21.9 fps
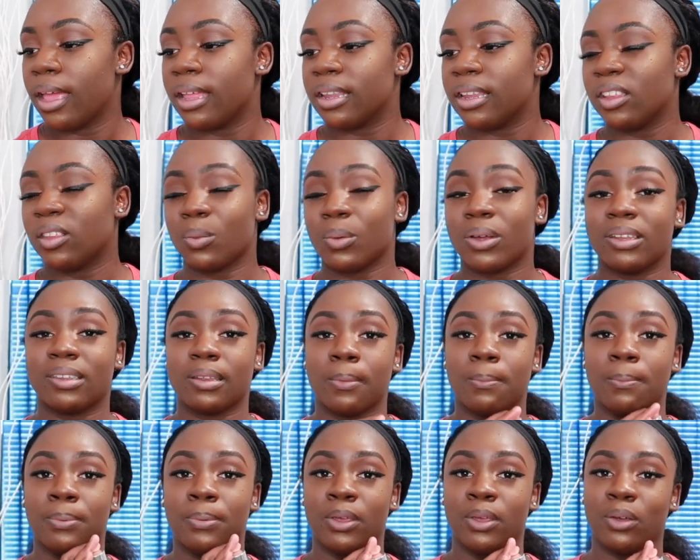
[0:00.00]
this is
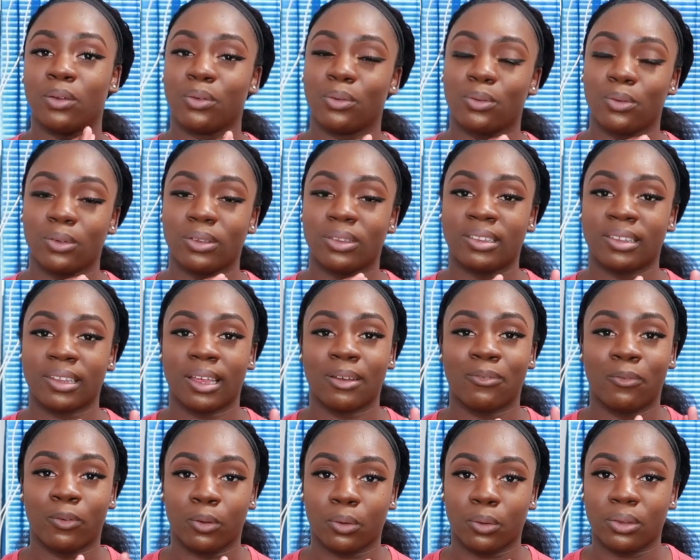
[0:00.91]
a beautiful
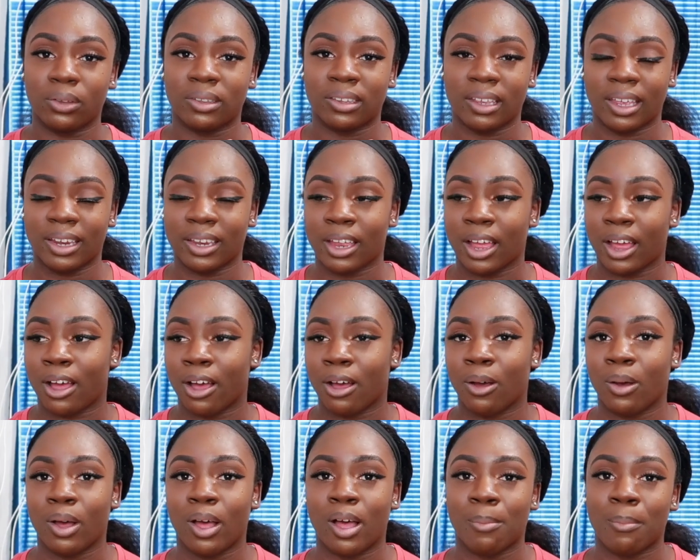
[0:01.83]
scent, floral scent,
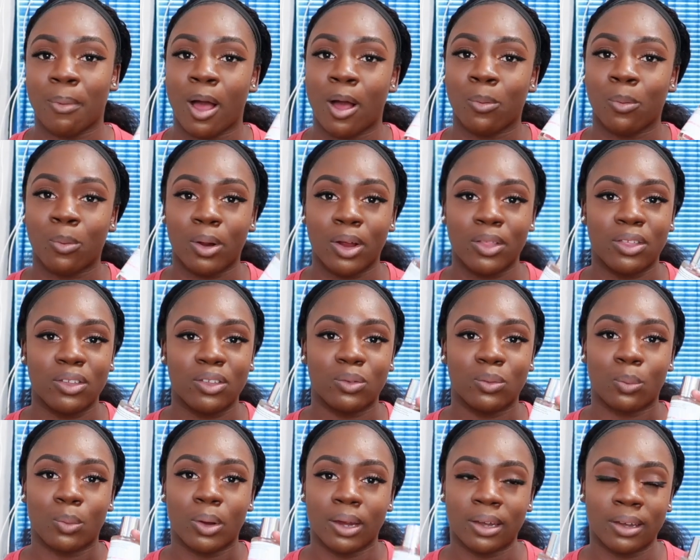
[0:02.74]
y'all. Um, I wore
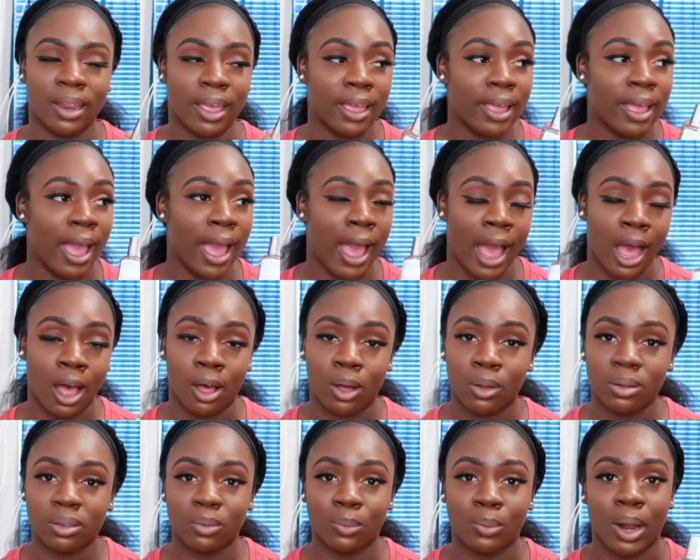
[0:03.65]
this one day
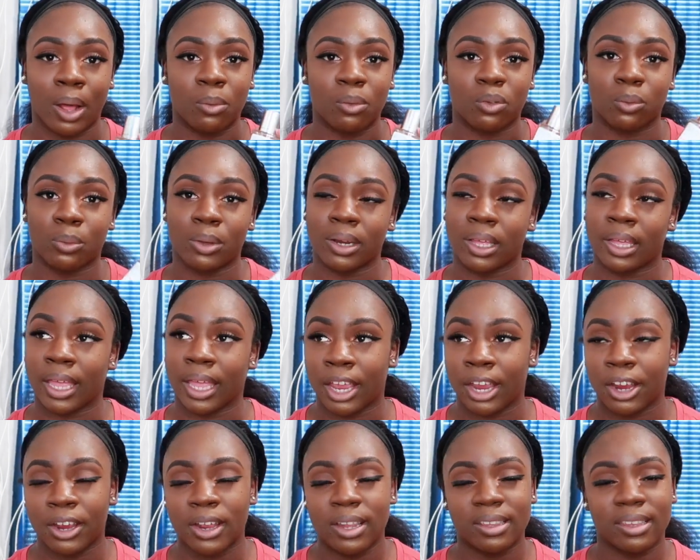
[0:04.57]
out when I was running
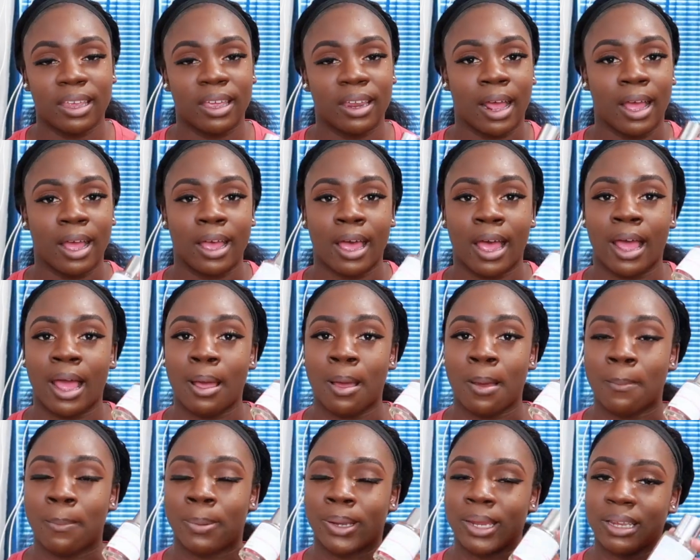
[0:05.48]
errands and I got
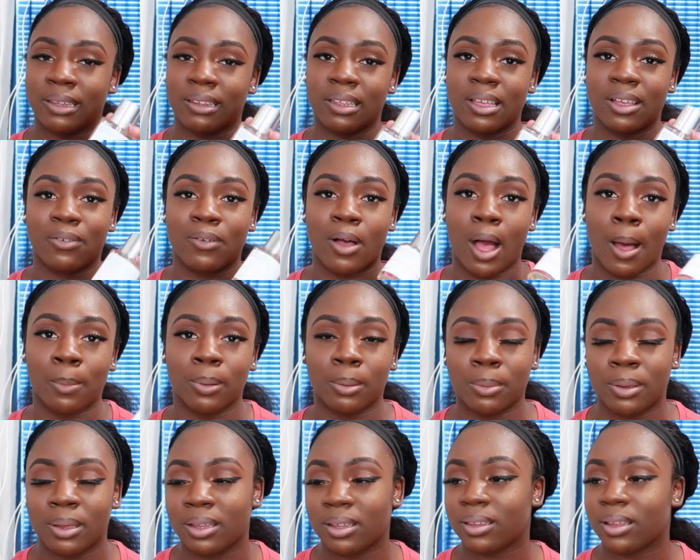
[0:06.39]
plenty of
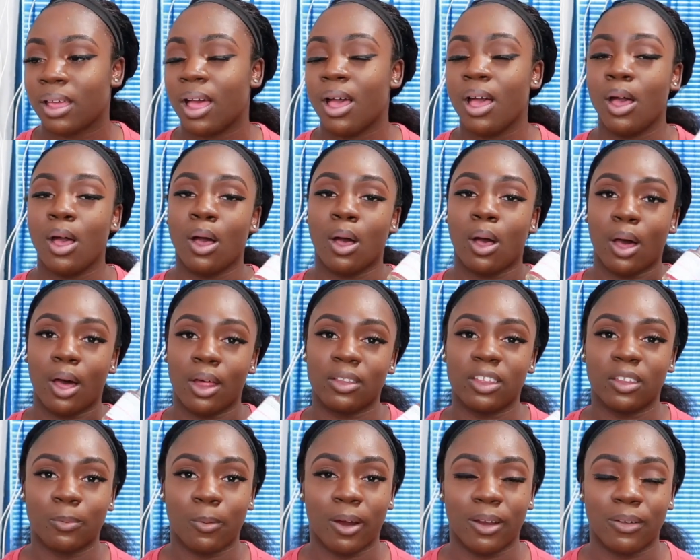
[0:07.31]
compliments on
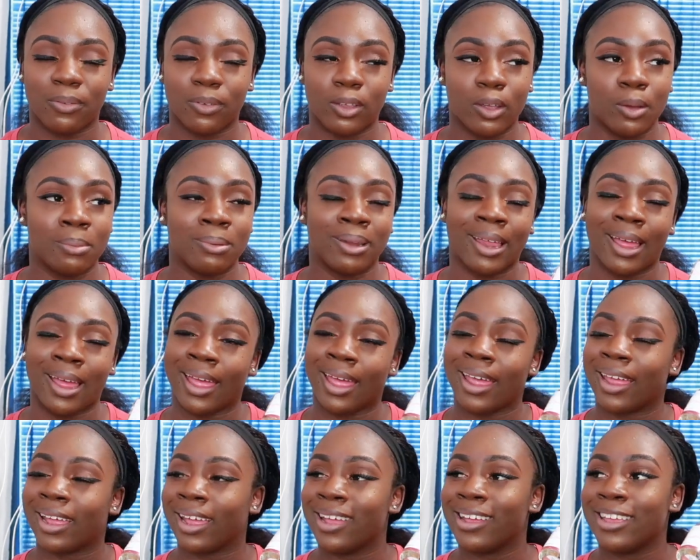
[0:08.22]
this perfume.
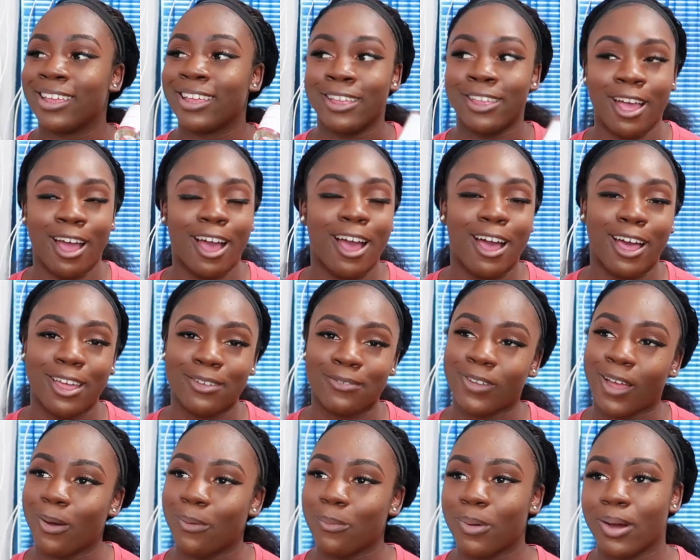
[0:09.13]
Like, y'all,
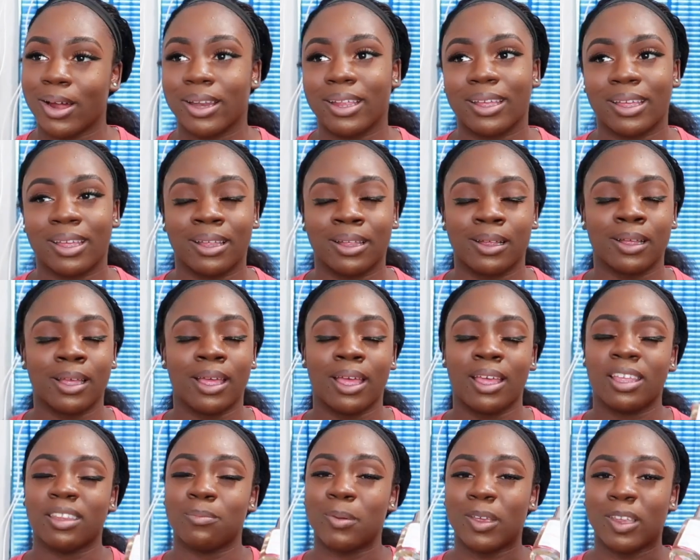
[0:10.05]
if y'all want to
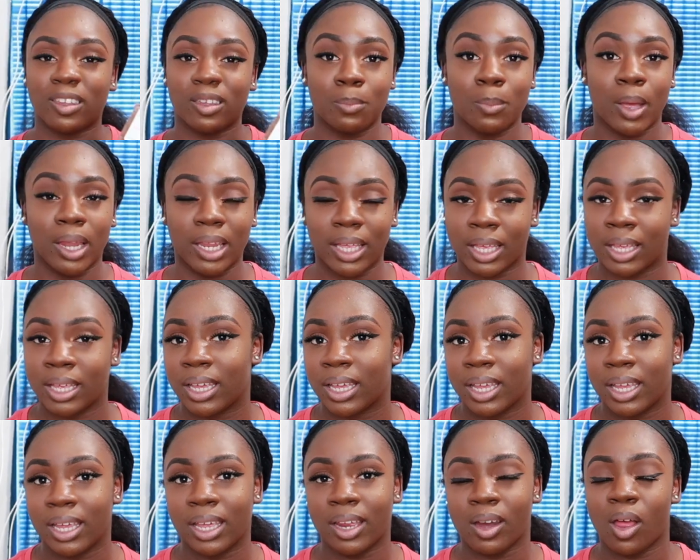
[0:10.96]
be smelling
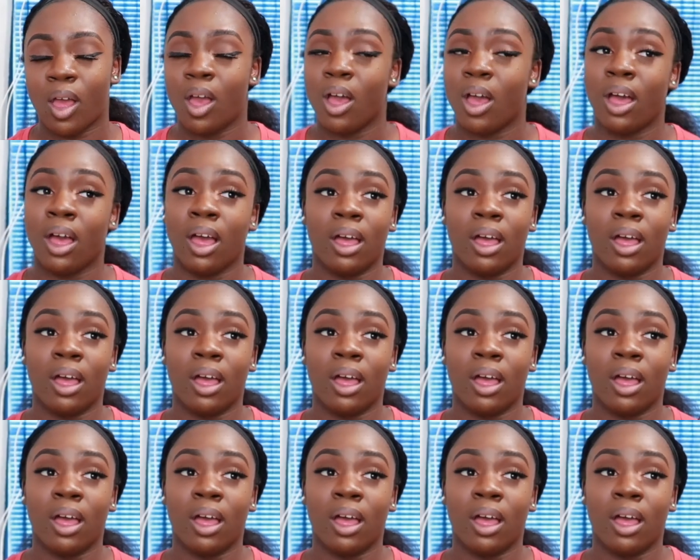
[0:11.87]
good,